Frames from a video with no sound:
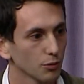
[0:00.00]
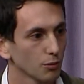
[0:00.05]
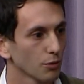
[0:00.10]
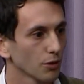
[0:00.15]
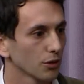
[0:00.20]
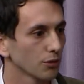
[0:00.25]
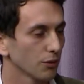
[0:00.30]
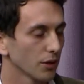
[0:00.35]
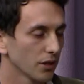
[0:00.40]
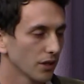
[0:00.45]
We
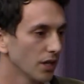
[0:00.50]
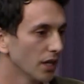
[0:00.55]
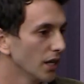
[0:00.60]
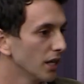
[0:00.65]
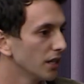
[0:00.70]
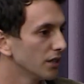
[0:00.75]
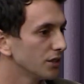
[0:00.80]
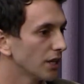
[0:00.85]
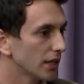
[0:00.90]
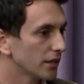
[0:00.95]
worked with
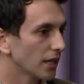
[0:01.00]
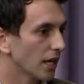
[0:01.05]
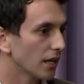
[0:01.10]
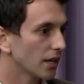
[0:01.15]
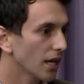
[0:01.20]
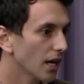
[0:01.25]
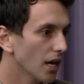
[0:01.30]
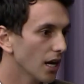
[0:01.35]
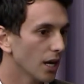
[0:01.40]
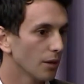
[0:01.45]
Jet
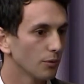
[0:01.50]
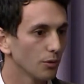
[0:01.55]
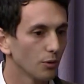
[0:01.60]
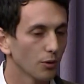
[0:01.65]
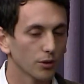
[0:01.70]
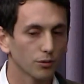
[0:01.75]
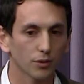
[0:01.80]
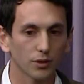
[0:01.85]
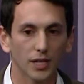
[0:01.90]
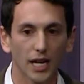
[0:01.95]
dot com, we
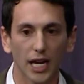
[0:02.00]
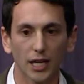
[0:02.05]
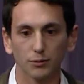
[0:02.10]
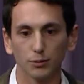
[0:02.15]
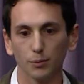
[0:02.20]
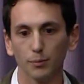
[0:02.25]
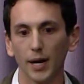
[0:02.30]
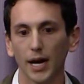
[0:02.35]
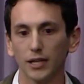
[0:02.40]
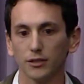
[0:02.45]
worked with
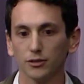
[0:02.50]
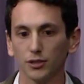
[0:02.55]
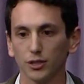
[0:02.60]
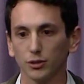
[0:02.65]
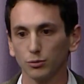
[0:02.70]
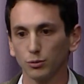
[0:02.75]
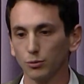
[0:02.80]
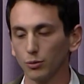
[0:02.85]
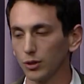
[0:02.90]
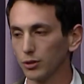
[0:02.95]
Casper
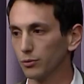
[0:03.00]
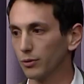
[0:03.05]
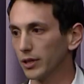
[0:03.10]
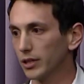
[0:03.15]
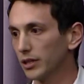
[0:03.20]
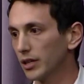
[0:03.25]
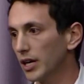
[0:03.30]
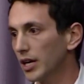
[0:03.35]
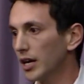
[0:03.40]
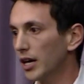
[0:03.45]
Mattress, we worked
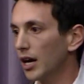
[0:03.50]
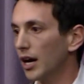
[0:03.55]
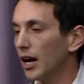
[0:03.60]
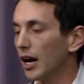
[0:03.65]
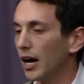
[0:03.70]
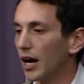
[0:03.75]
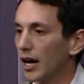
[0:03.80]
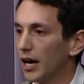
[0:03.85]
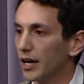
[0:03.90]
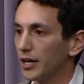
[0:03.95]
with,
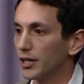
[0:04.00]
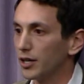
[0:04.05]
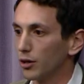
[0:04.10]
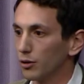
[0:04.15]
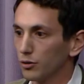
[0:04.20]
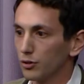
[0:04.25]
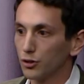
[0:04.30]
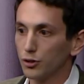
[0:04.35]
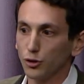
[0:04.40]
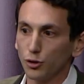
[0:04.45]
uh, you
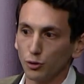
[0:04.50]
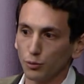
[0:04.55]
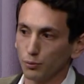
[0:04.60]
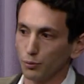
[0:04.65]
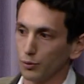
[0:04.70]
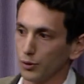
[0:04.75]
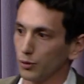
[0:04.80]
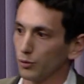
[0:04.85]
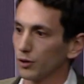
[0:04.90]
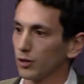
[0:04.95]
know,
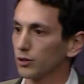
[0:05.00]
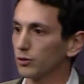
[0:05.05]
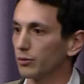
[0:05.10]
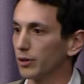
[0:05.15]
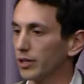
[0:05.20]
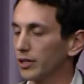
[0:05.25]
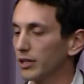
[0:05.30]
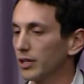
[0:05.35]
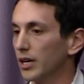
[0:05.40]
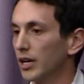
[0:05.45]
Goop, we worked
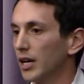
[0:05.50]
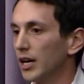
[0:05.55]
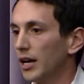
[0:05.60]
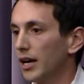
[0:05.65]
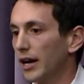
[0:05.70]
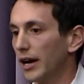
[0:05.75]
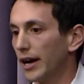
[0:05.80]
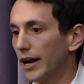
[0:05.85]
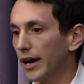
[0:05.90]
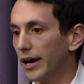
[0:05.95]
with
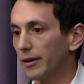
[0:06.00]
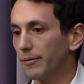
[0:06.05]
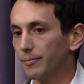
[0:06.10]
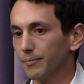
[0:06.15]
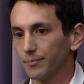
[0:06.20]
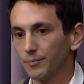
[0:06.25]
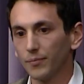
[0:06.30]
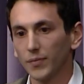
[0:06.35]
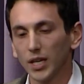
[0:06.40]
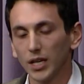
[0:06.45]

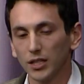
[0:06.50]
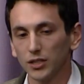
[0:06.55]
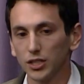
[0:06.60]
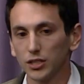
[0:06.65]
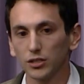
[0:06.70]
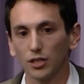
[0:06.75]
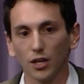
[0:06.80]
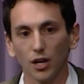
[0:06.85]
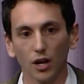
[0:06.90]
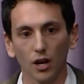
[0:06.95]
um,
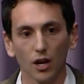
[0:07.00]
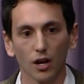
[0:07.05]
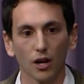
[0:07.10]
just a,